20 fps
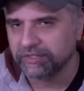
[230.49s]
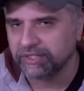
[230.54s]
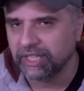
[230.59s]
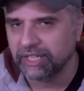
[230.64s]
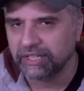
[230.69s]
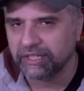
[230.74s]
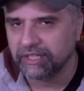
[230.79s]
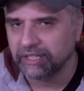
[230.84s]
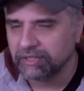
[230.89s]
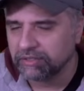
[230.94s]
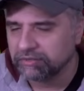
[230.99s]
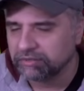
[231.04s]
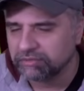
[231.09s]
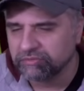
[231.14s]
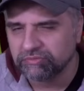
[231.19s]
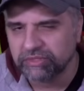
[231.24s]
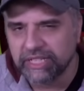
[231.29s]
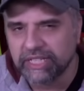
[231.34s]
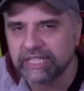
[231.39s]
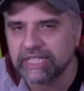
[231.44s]
then
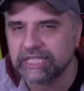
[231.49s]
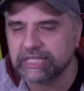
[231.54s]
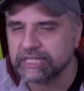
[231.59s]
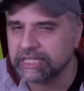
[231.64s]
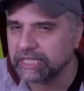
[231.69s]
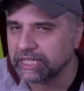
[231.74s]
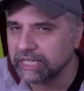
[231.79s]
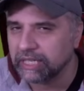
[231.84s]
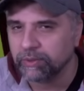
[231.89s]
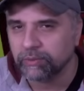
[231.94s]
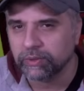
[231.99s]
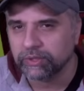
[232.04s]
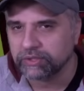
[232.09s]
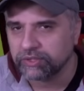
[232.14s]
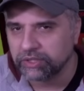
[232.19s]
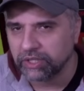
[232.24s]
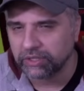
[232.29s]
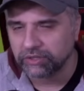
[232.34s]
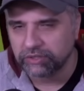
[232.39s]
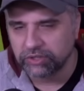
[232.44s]
realistically
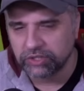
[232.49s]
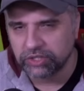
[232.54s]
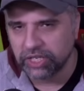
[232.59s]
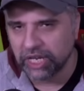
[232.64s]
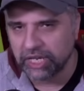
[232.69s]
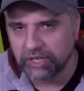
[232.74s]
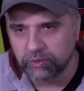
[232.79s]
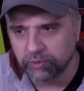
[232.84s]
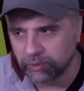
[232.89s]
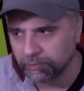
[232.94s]
what's going to change?